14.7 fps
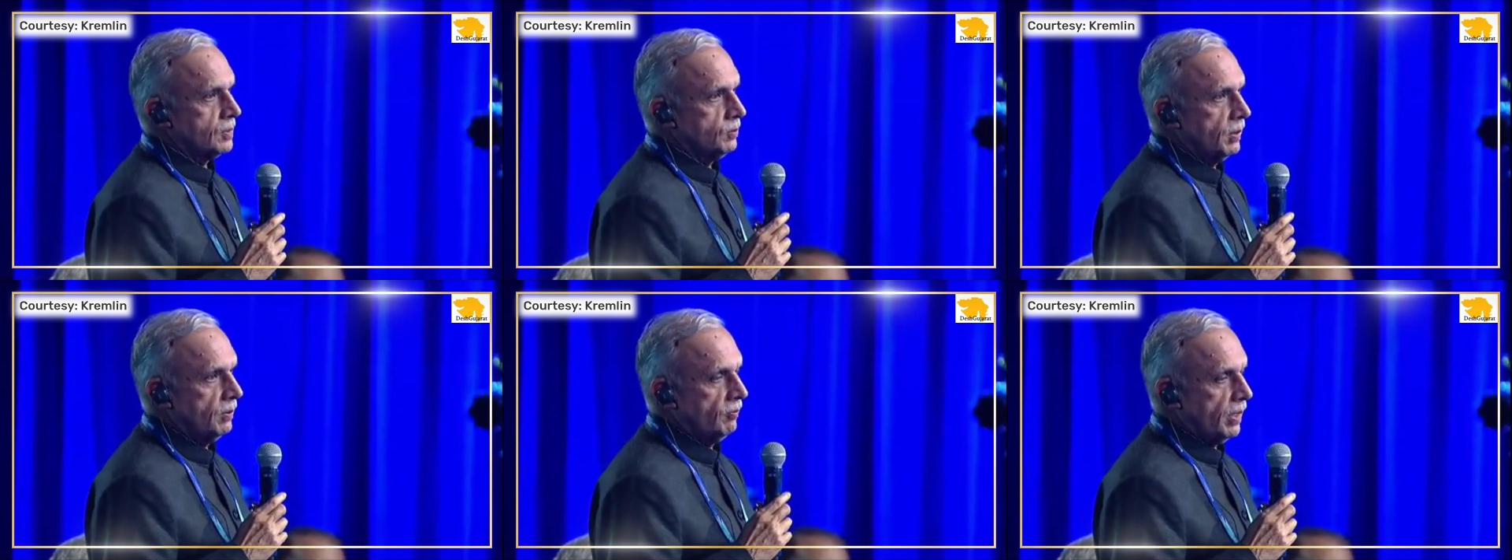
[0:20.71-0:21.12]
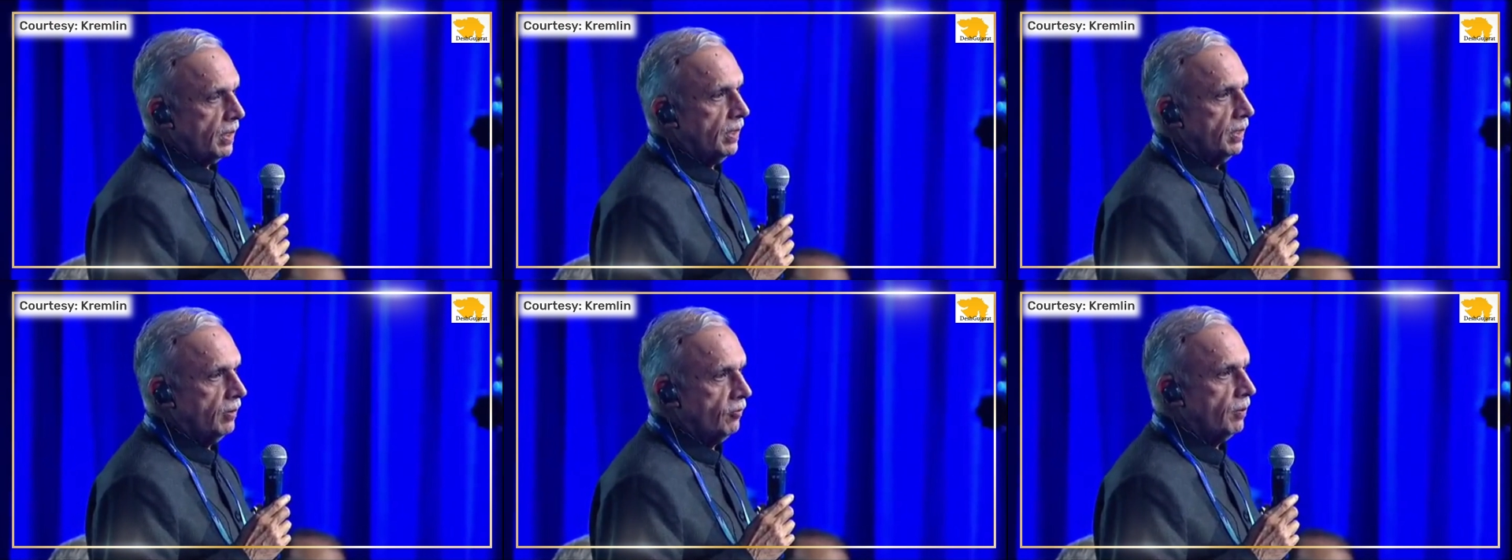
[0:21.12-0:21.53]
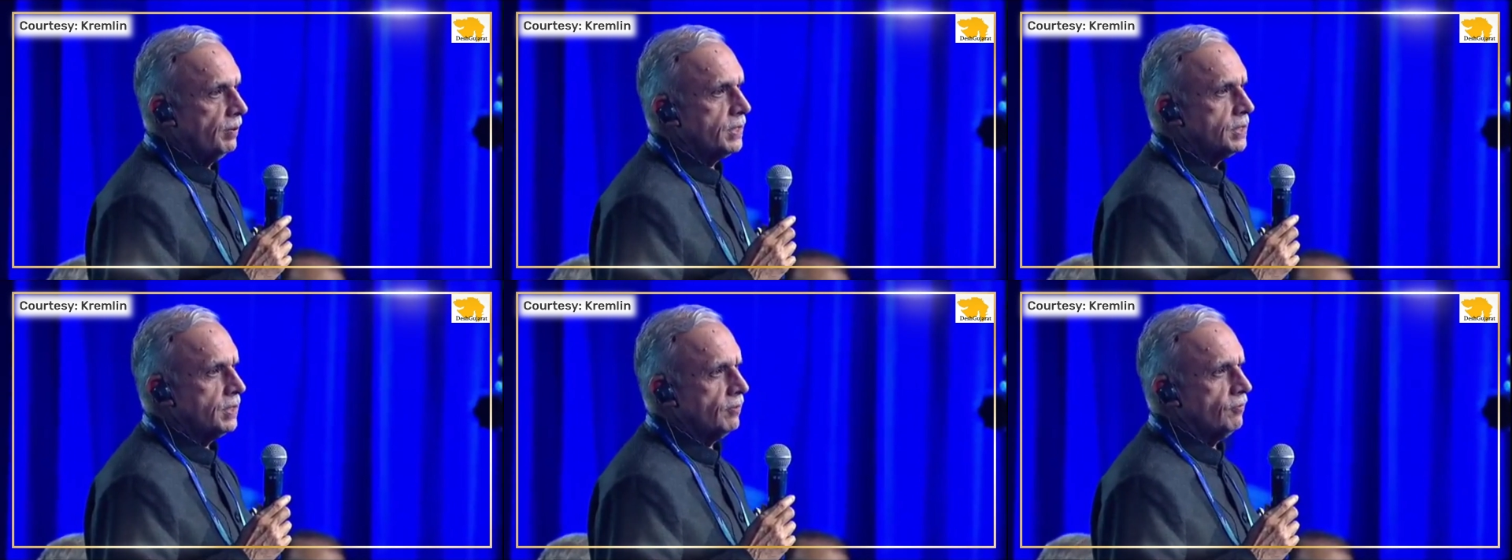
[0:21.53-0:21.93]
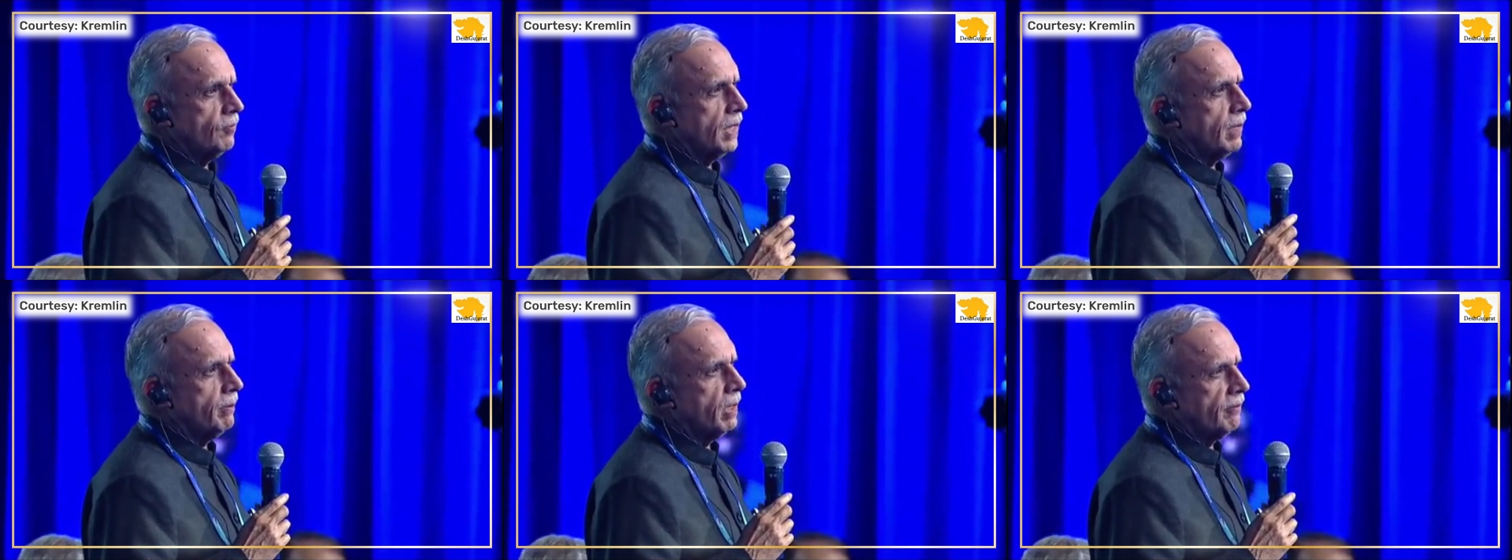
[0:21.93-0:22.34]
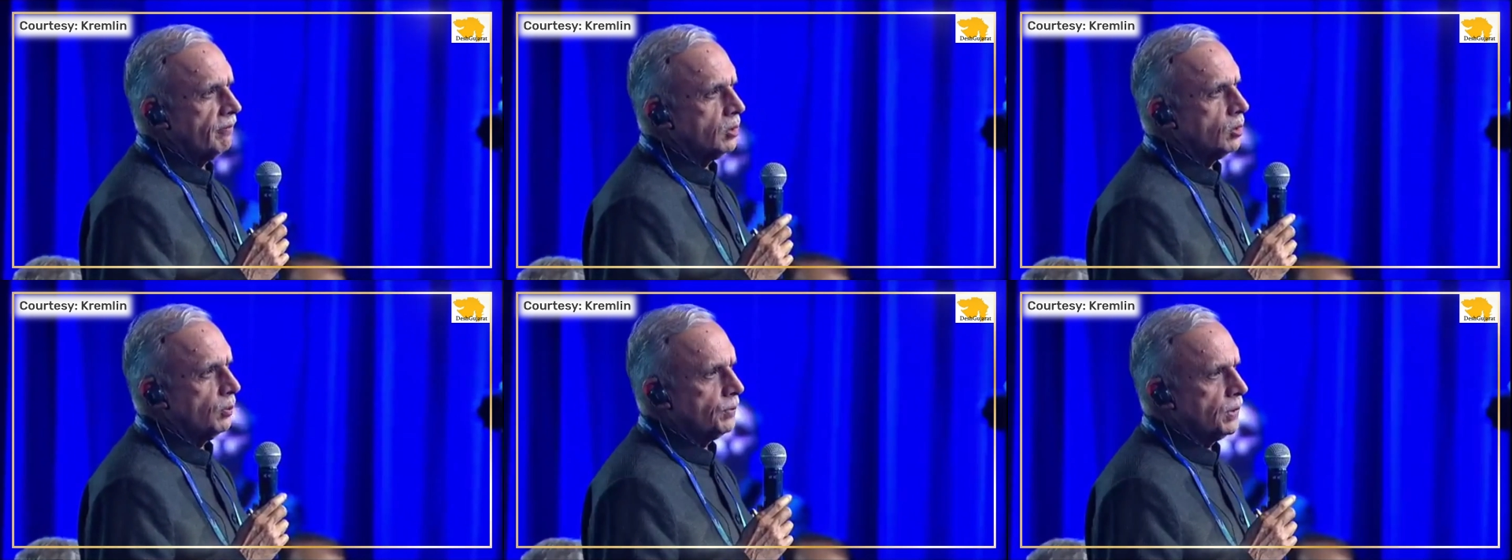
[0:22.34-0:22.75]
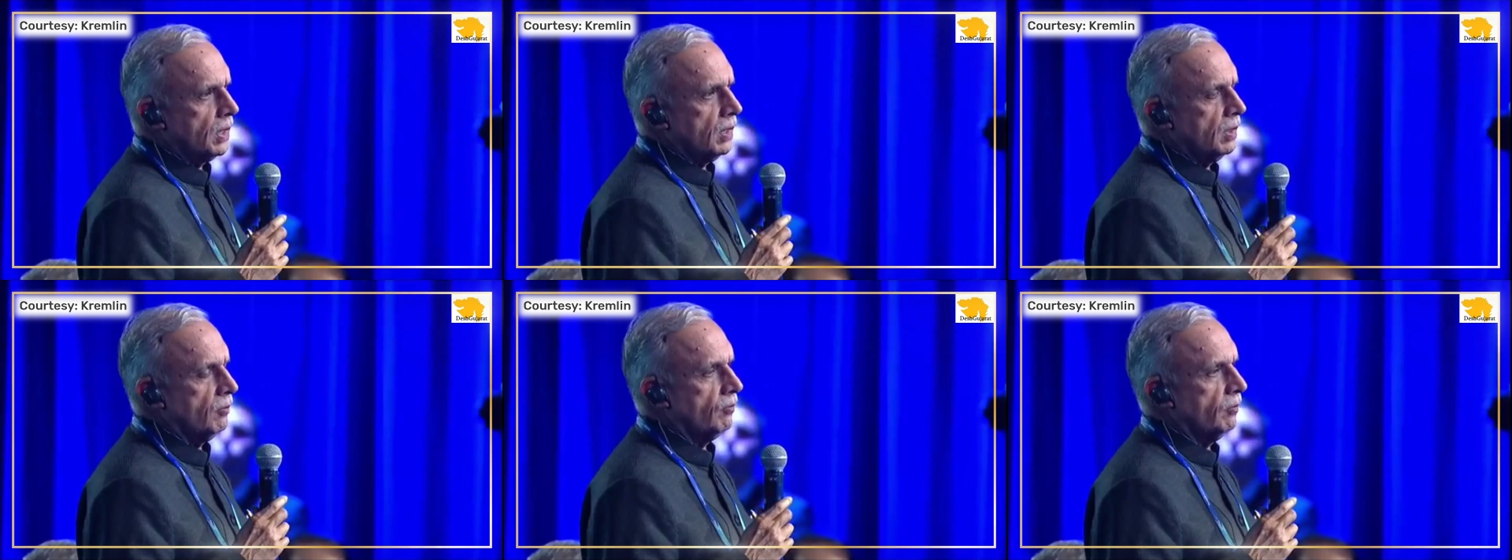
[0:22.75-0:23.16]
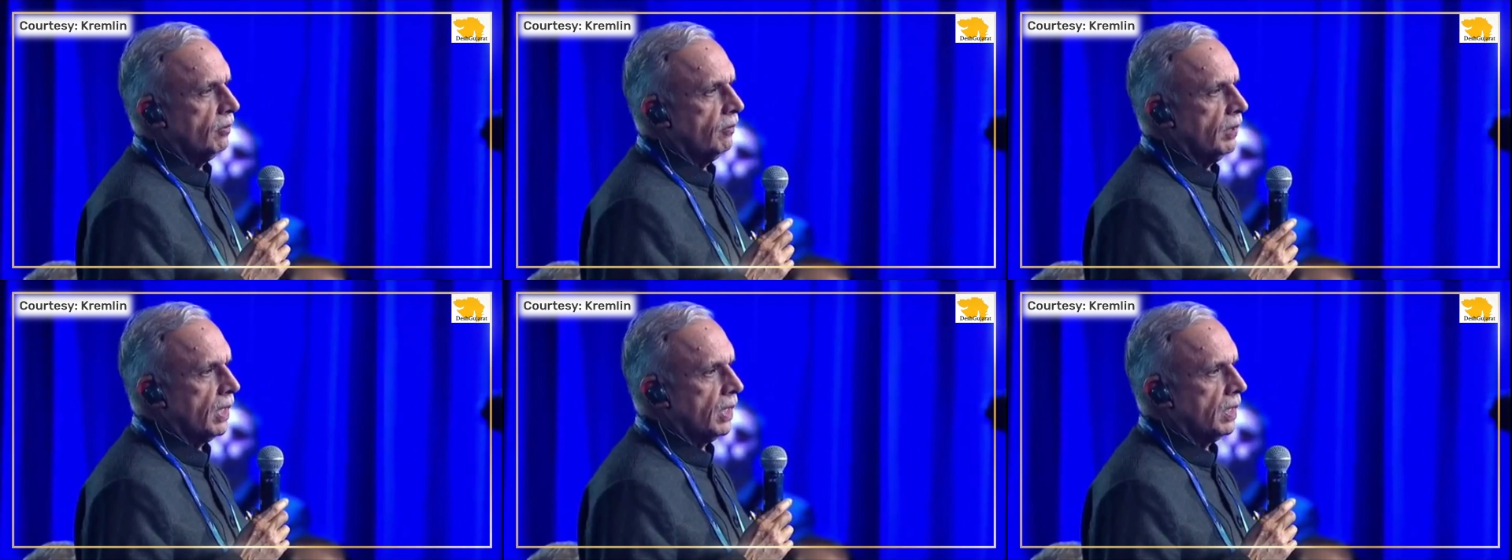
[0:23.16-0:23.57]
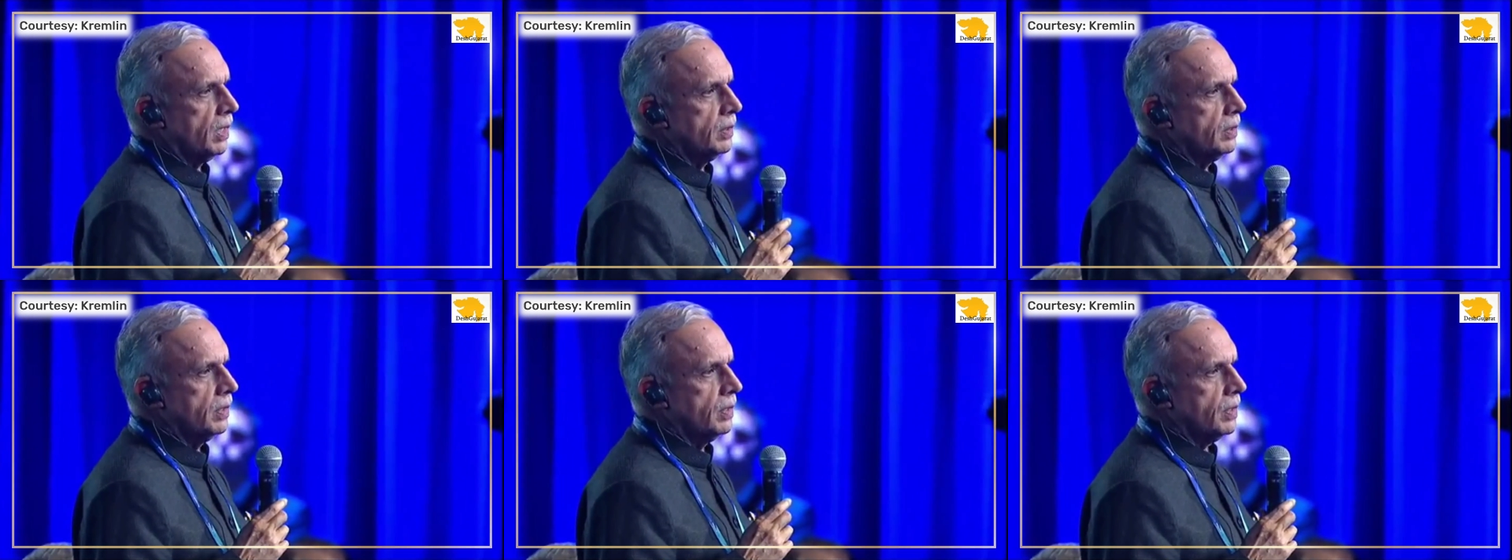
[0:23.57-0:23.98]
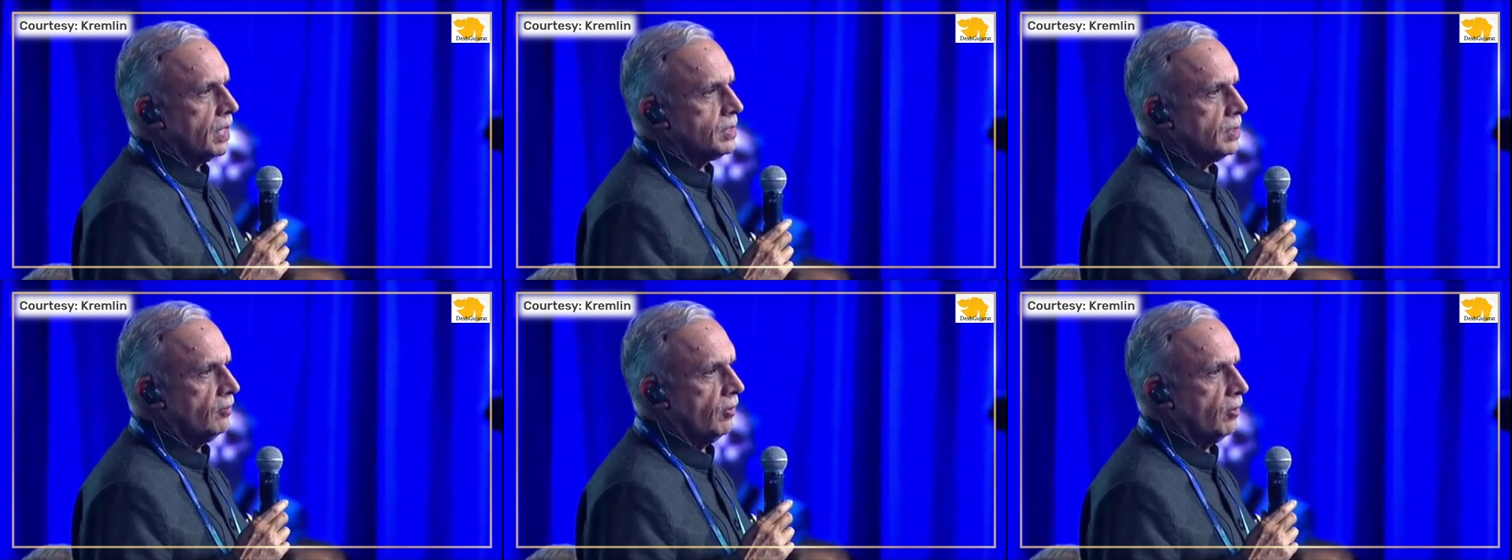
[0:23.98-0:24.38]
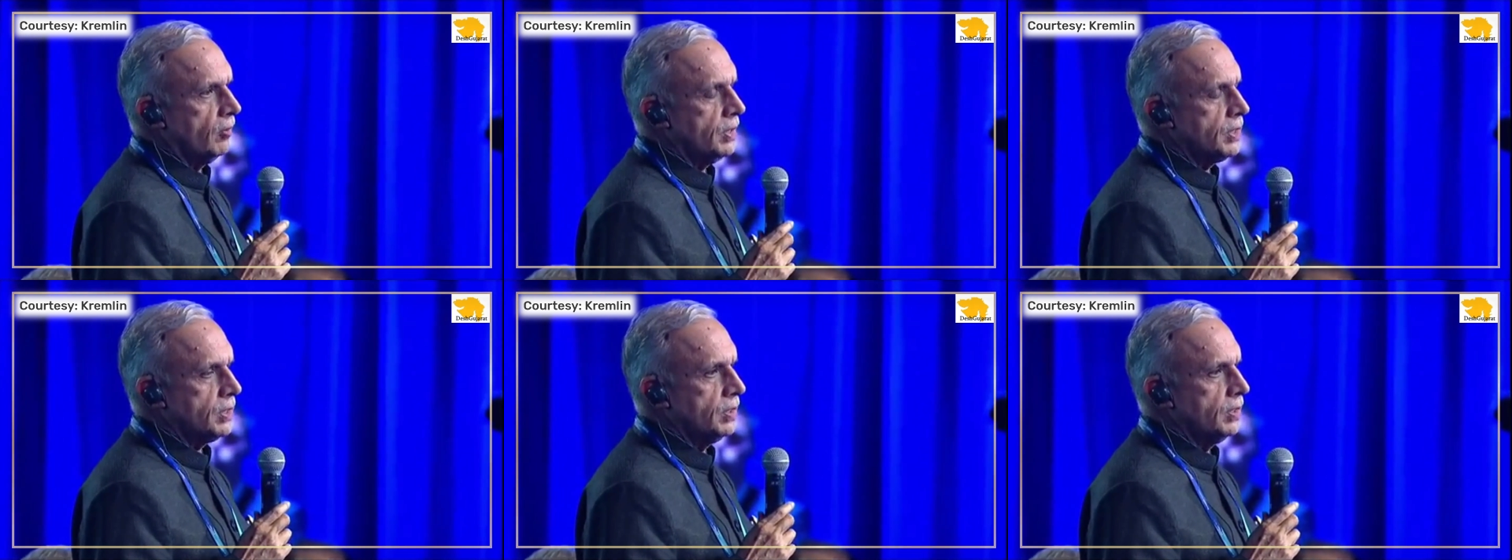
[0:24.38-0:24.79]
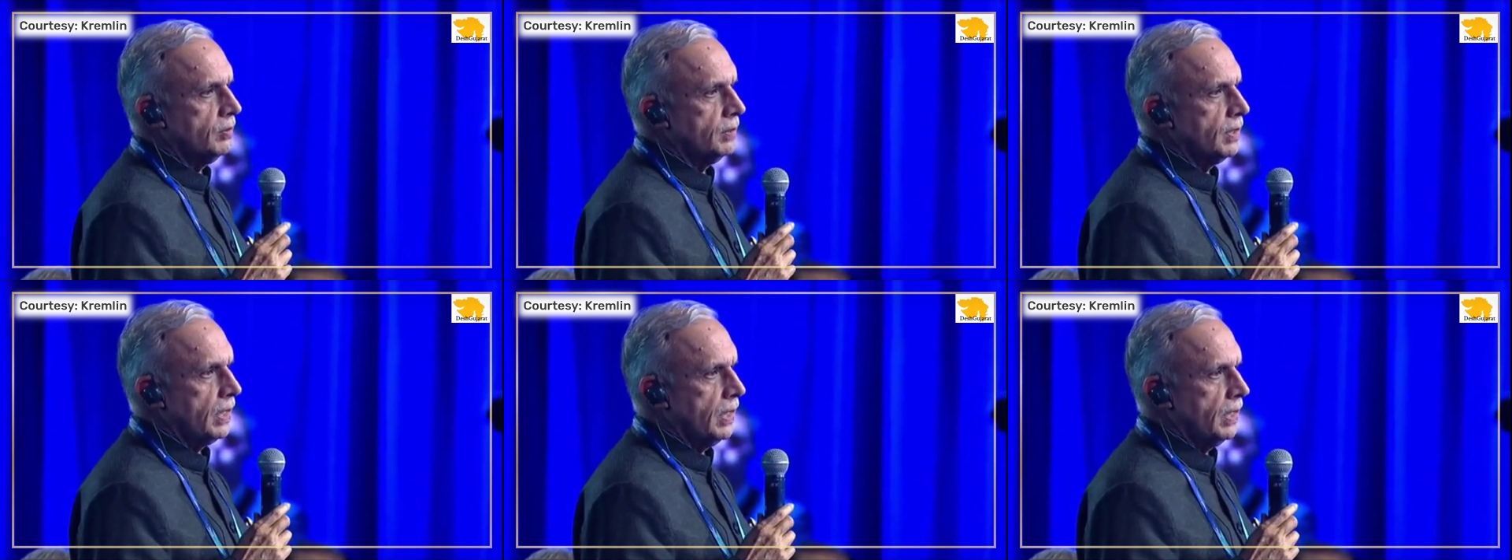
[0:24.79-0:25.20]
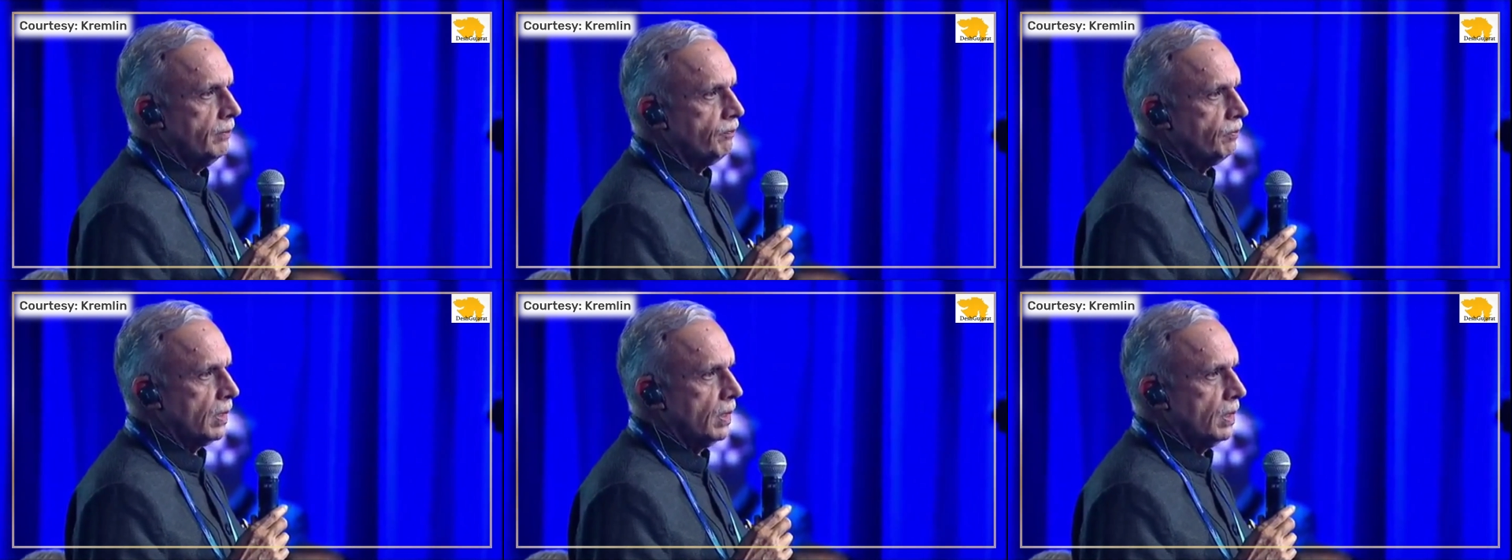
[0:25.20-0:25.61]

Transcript: It's been very informative. I'm Arvind Gupta, Vivekananda International Foundation, New Delhi.